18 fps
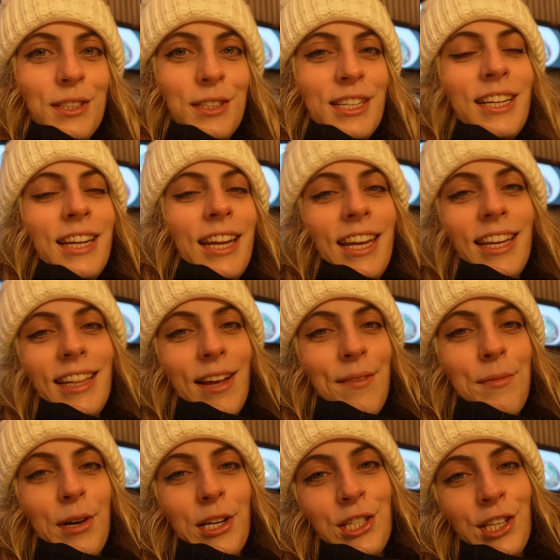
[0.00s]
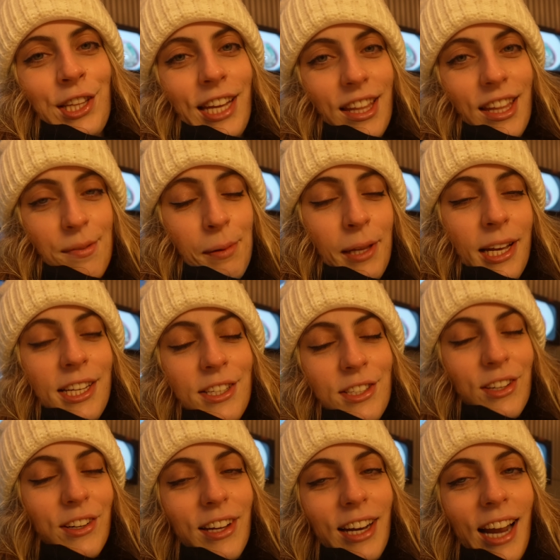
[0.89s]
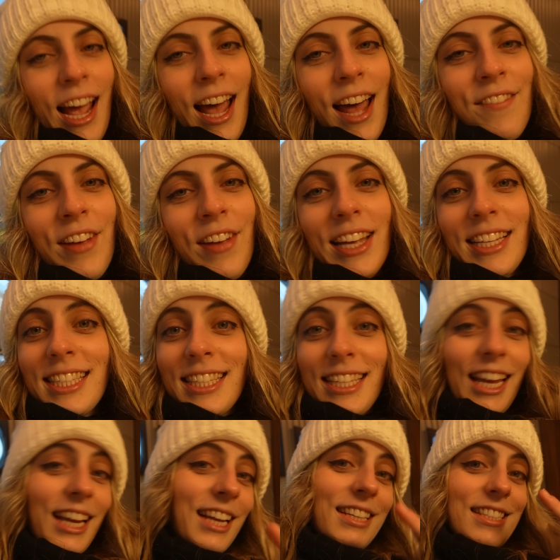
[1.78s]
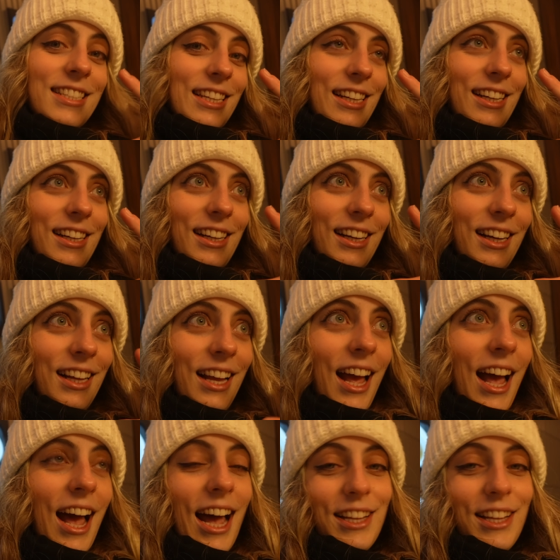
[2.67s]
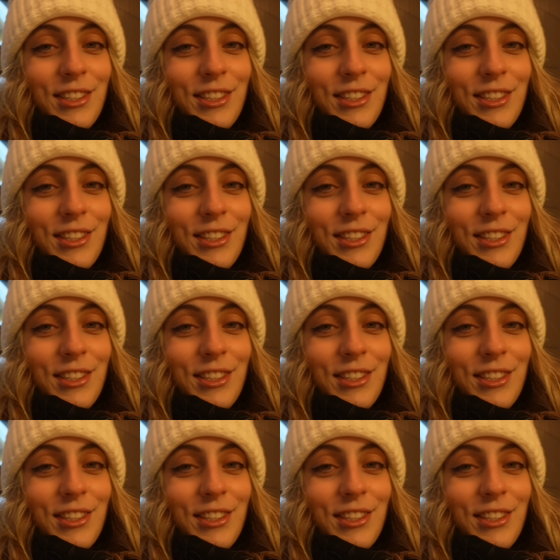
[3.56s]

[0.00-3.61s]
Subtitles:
Didn't eat that much at the other place, so we're gonna have a second dinner at